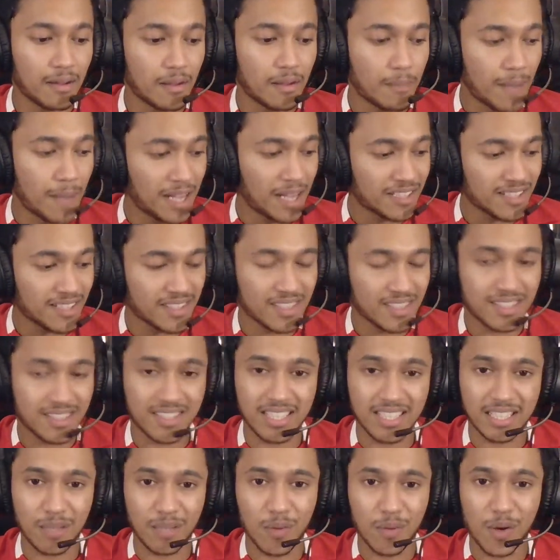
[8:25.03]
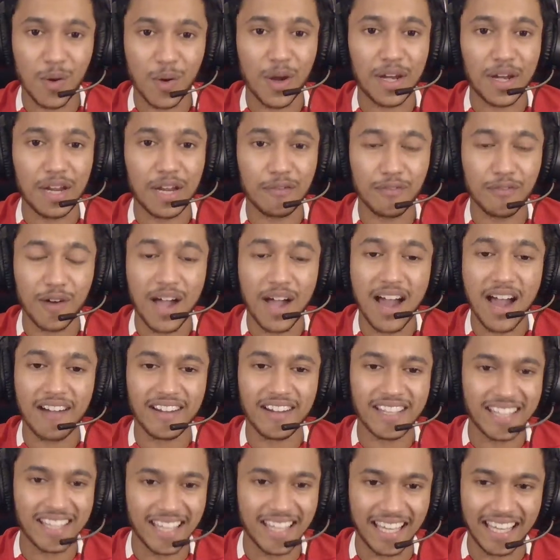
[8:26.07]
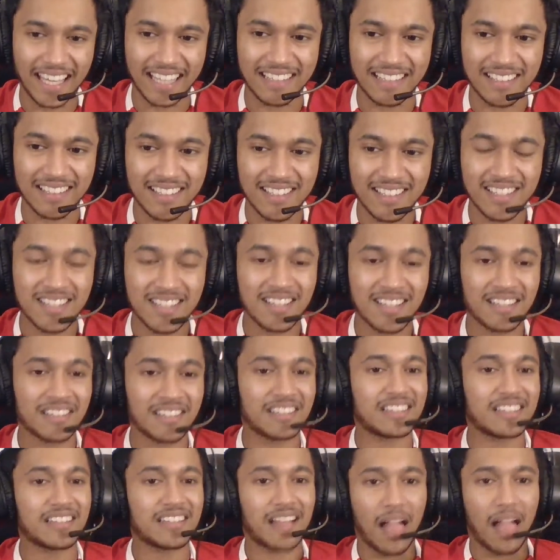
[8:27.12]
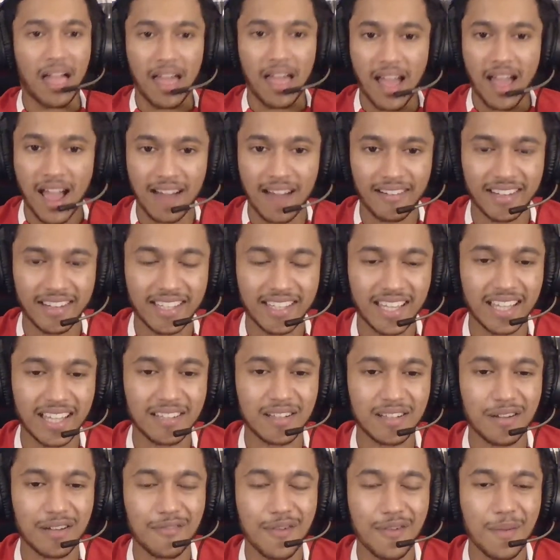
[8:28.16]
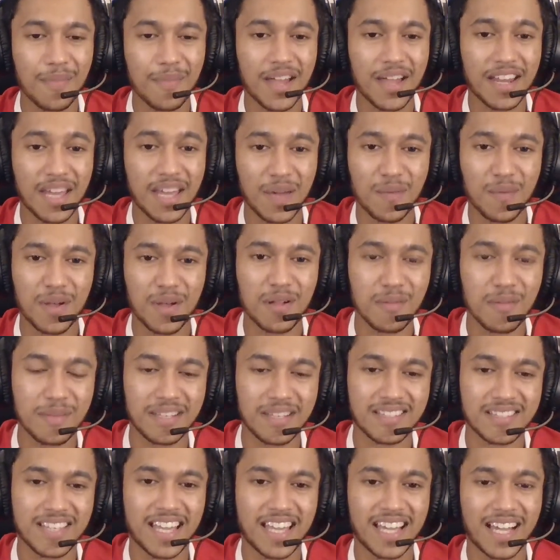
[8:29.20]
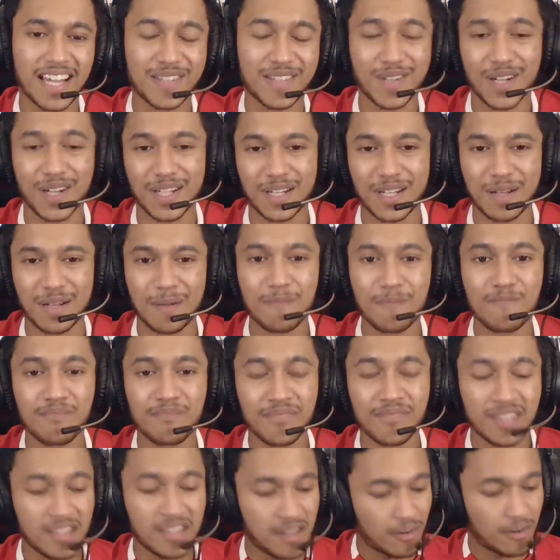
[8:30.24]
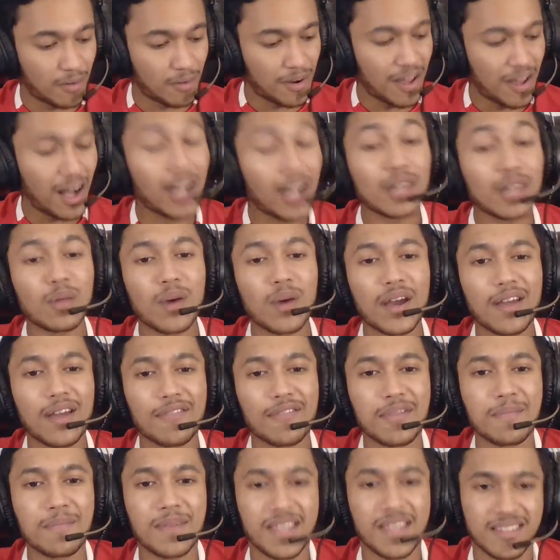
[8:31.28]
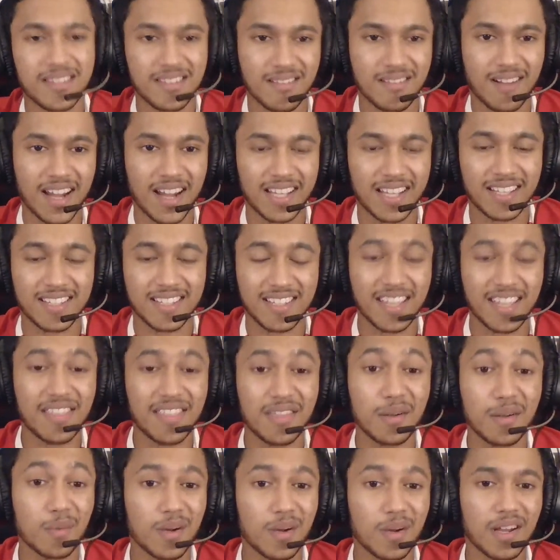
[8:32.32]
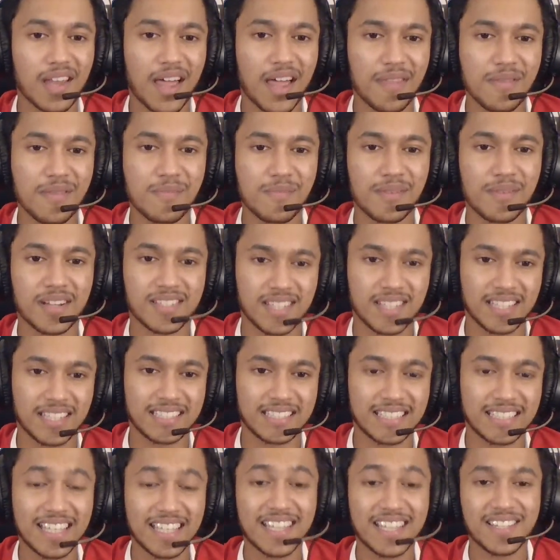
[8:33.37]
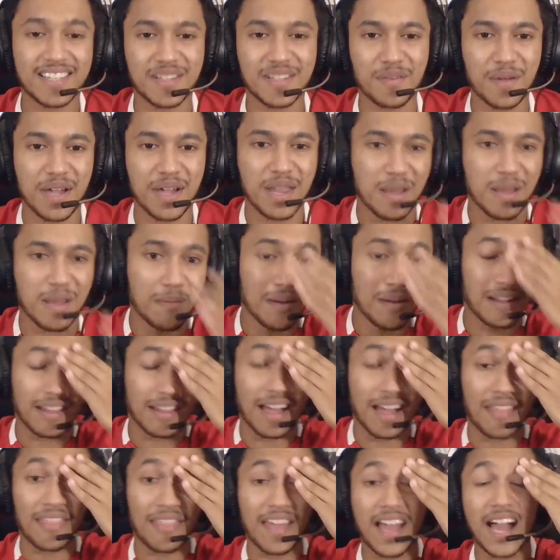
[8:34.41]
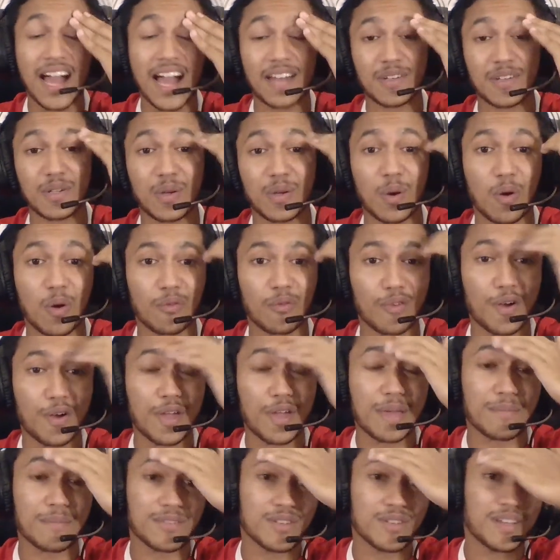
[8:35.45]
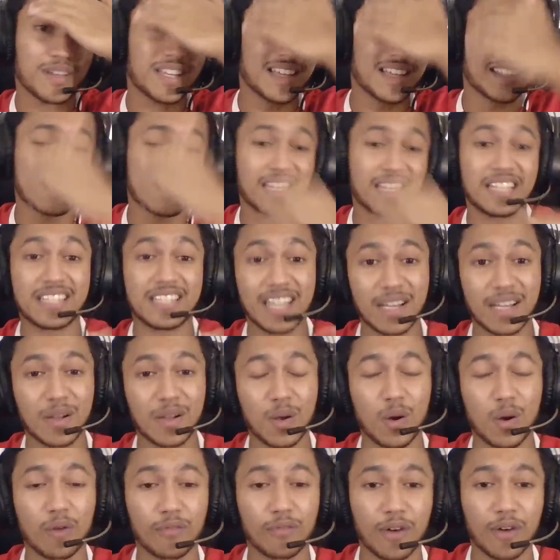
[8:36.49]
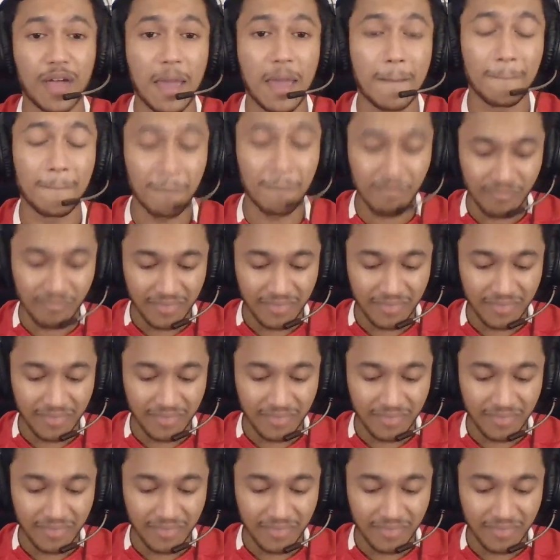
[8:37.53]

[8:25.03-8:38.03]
Manchester City were going in for Harry Kane. Harry Kane confirmed that he will be staying at Tottenham. Ronaldo, one of the best strikers in the world at the present, is available, and they had to go for him. So yes, they did go for him.